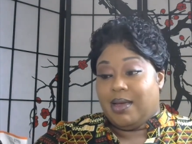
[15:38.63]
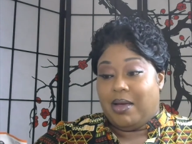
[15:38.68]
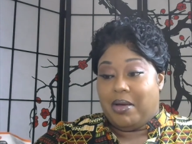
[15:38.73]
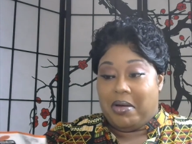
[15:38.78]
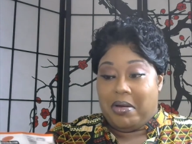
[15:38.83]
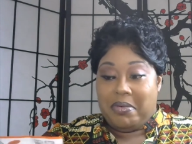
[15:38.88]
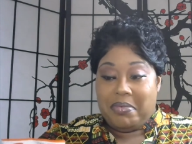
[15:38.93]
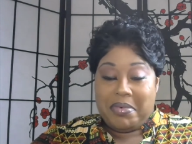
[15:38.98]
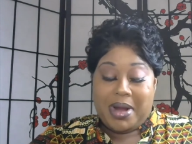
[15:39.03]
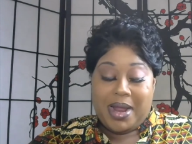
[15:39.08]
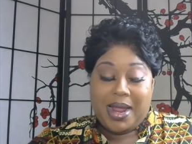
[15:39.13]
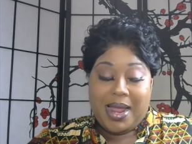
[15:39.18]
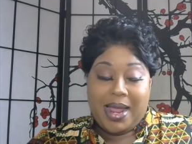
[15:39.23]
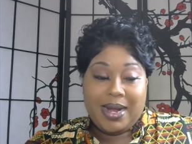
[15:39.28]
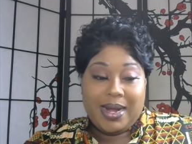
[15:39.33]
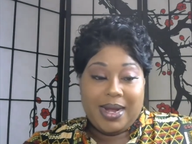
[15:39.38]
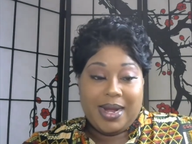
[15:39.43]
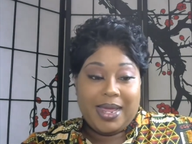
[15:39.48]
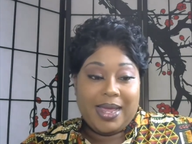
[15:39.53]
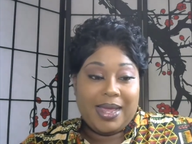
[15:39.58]
All
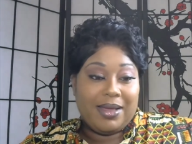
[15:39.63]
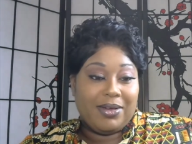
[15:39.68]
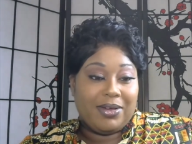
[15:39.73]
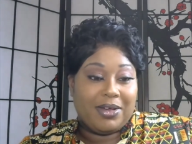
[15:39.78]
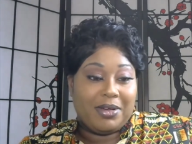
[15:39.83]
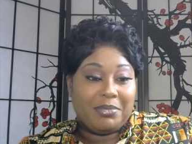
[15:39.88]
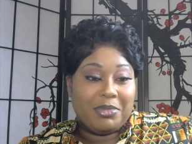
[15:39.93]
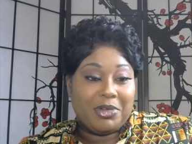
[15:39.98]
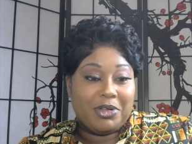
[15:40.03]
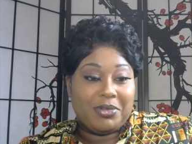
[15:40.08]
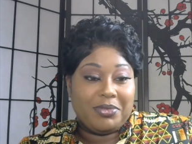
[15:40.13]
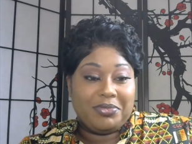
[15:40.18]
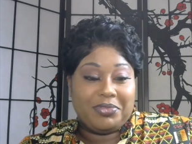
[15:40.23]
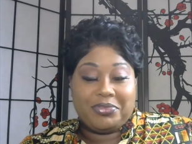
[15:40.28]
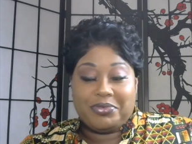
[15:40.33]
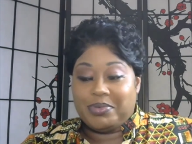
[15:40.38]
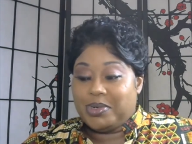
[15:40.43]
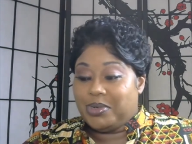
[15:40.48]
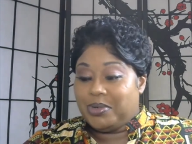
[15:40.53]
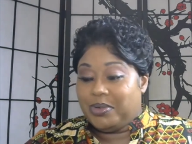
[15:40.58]
right, now come on
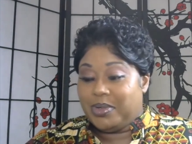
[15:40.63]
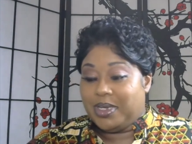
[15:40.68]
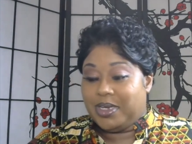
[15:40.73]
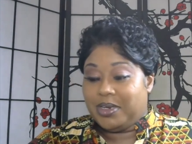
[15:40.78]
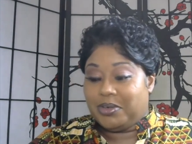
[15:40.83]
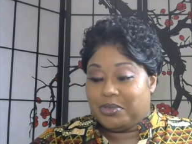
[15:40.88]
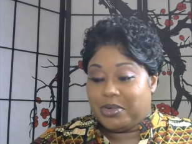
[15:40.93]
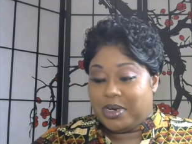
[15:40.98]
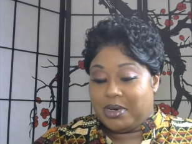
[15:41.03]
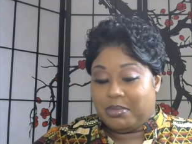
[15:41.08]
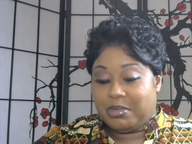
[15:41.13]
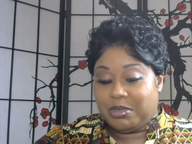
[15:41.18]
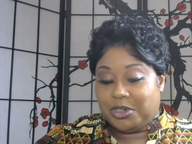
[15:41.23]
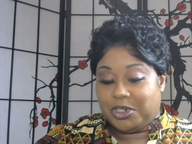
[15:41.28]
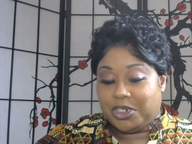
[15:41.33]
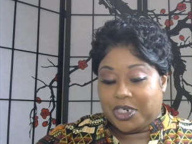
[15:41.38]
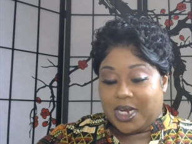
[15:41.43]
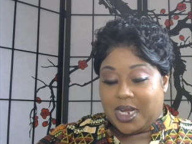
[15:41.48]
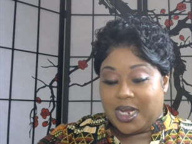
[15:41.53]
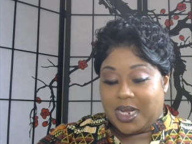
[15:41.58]
through, incredible
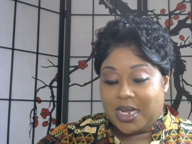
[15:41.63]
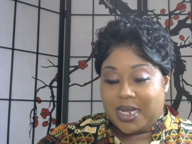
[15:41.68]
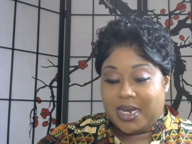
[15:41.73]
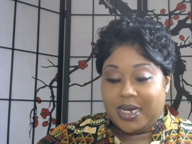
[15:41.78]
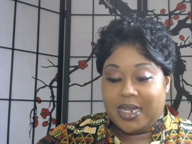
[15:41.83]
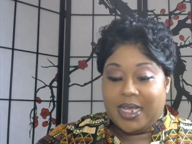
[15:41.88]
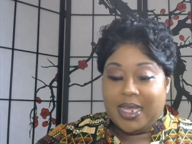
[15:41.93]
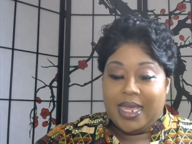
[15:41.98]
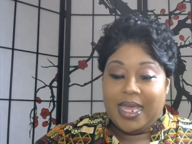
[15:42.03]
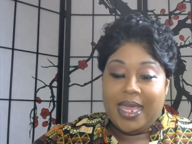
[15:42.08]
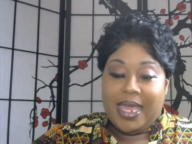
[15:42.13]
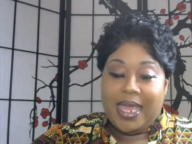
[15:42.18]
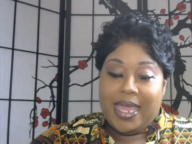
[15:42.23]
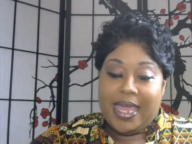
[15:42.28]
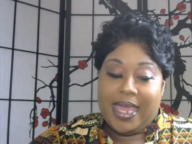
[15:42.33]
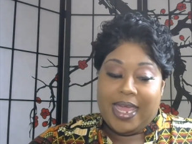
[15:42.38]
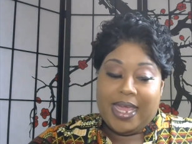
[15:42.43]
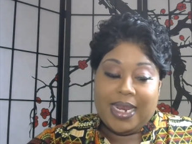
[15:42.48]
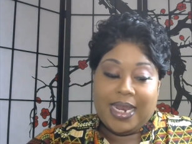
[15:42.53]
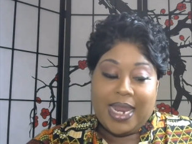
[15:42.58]
shine.
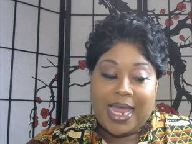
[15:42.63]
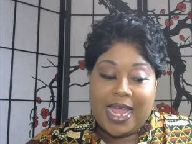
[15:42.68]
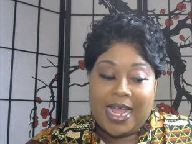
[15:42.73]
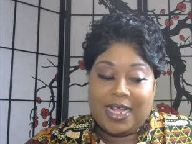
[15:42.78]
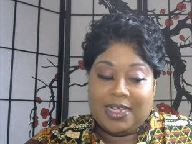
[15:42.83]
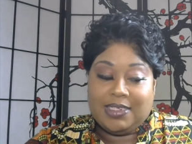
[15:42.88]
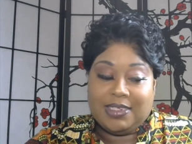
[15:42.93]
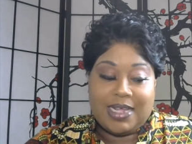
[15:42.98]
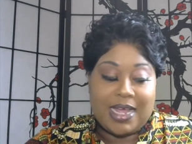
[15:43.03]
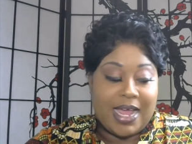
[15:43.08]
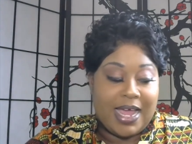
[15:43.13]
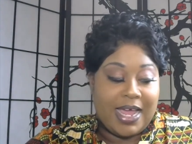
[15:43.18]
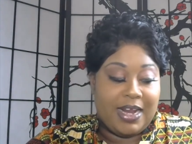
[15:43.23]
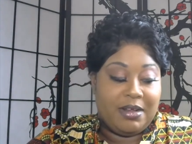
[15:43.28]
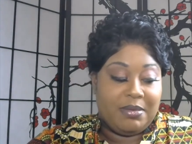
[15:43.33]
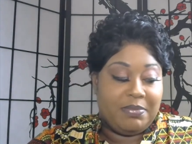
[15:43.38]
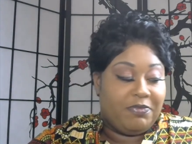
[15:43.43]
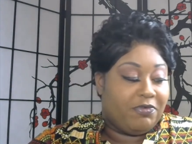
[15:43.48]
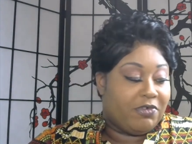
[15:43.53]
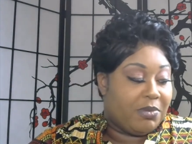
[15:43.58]
And last
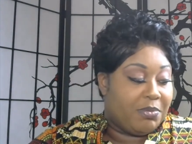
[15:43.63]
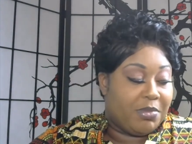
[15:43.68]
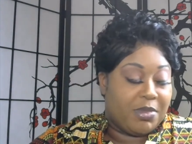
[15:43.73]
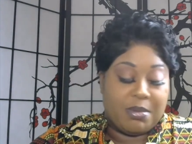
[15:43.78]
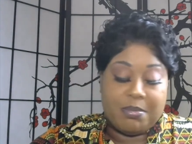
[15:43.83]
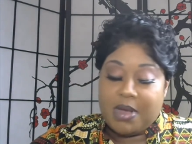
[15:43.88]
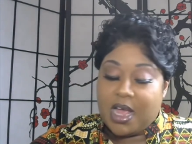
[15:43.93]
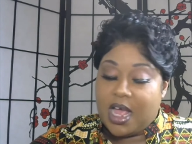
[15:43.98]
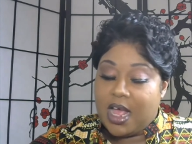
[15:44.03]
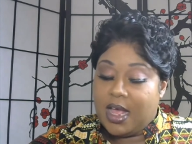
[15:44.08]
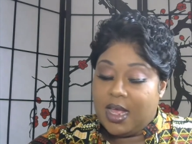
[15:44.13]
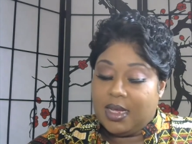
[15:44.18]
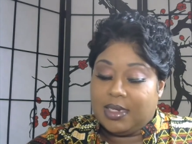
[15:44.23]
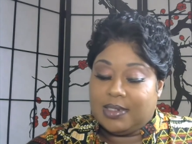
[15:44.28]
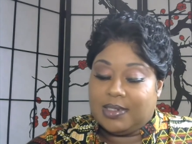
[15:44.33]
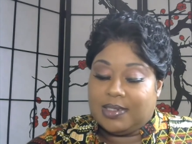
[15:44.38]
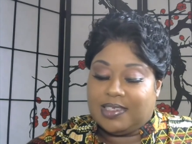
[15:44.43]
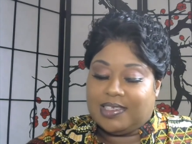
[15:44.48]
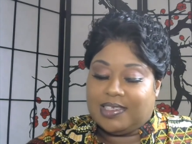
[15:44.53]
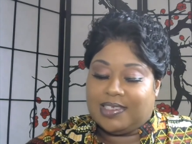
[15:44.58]
item from the
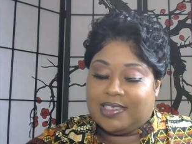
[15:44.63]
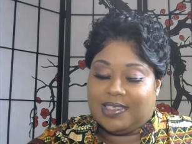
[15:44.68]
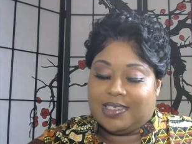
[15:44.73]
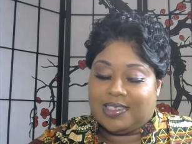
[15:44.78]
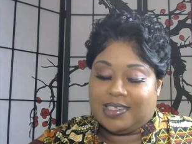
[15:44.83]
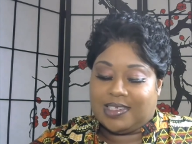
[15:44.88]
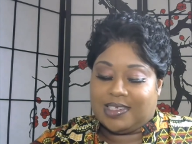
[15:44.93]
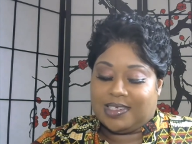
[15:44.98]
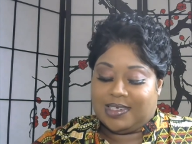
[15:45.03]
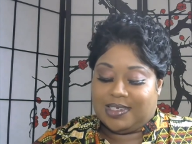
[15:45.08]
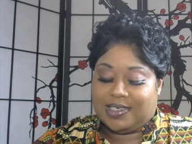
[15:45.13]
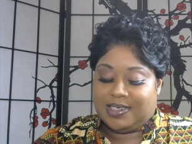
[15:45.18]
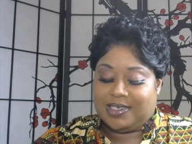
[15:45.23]
box,